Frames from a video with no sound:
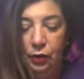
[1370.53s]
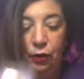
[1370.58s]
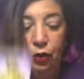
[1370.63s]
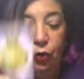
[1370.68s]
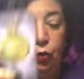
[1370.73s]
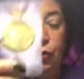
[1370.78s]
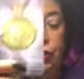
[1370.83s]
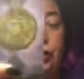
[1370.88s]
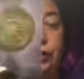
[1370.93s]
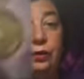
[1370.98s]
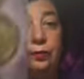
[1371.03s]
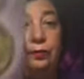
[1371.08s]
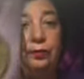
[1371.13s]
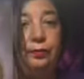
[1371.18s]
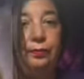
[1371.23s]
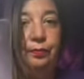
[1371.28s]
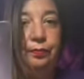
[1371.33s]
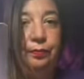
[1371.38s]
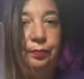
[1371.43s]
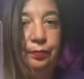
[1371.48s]
The Wheel.
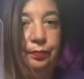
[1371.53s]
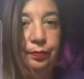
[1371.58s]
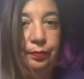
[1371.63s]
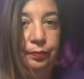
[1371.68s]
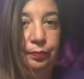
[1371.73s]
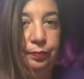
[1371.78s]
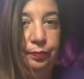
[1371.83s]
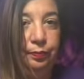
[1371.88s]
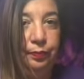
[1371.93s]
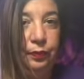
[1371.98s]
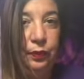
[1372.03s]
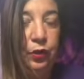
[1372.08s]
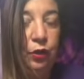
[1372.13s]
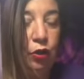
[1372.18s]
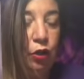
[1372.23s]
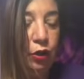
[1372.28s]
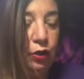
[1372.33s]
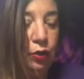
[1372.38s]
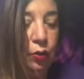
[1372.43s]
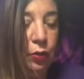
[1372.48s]
You
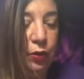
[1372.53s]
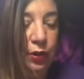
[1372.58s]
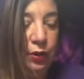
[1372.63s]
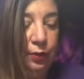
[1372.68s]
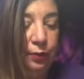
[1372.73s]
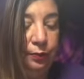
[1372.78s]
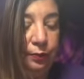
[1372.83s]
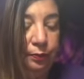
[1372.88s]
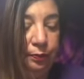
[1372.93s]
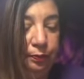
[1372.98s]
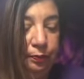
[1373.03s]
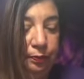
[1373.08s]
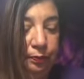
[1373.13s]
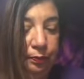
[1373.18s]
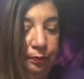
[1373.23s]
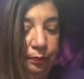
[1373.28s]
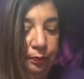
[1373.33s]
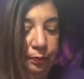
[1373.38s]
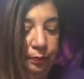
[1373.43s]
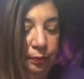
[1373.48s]
got the Wheel.
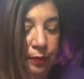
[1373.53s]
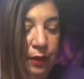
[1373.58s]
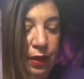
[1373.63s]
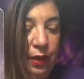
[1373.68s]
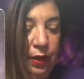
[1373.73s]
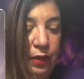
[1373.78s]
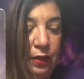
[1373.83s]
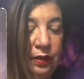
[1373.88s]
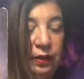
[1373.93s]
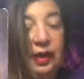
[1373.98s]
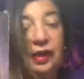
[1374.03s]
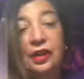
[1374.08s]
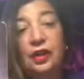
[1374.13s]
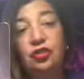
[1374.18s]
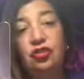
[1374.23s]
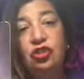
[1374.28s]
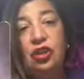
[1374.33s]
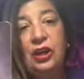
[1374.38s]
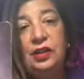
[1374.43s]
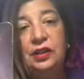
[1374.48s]

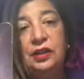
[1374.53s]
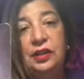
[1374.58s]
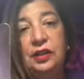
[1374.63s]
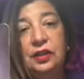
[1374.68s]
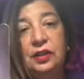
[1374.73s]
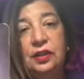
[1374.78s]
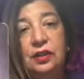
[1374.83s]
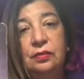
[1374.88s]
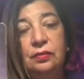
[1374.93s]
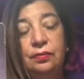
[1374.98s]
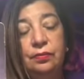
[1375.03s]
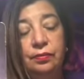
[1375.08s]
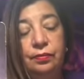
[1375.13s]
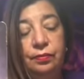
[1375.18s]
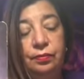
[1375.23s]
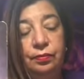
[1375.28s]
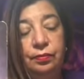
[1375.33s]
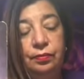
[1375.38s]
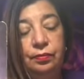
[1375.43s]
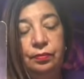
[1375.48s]
Second chances.
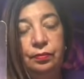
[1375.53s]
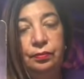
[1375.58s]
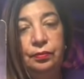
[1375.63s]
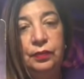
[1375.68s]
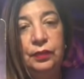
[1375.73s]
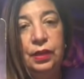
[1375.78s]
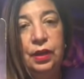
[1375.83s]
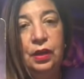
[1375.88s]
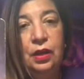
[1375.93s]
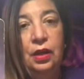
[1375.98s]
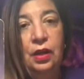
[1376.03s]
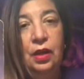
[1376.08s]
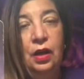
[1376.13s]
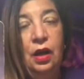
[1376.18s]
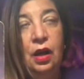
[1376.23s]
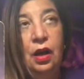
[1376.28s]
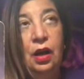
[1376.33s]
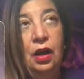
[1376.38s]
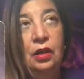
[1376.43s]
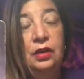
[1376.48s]

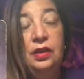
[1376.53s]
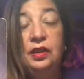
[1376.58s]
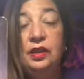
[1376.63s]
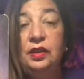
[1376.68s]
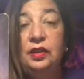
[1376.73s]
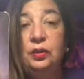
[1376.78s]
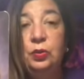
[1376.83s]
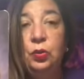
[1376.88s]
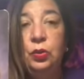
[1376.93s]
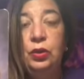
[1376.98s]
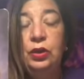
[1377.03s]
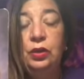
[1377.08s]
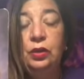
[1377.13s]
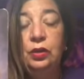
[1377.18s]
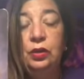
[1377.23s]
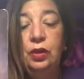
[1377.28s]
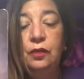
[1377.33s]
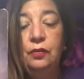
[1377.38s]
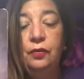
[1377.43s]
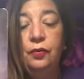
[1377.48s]
Uh, this is
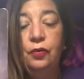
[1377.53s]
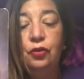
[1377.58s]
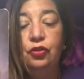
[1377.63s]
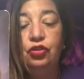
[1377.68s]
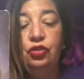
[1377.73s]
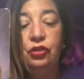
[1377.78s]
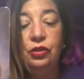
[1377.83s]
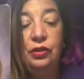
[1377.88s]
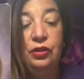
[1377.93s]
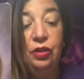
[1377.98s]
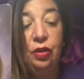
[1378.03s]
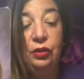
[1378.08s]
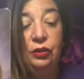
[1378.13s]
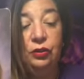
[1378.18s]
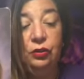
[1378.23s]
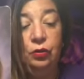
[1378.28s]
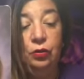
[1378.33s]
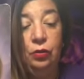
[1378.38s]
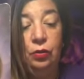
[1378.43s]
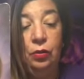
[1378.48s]
Wheel of Fortune. Is
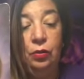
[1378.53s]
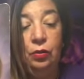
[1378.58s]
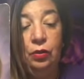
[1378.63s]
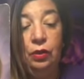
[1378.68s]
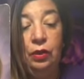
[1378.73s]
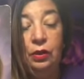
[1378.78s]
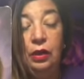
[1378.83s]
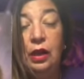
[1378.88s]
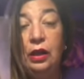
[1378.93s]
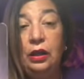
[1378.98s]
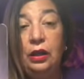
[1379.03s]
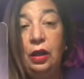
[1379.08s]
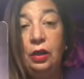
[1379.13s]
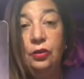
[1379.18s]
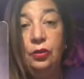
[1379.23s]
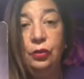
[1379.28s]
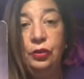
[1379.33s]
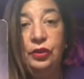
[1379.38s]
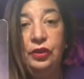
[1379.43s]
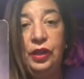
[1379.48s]
also luck
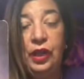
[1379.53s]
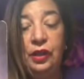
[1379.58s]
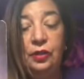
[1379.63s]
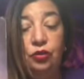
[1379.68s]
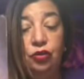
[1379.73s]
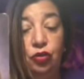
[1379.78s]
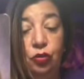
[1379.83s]
on your side.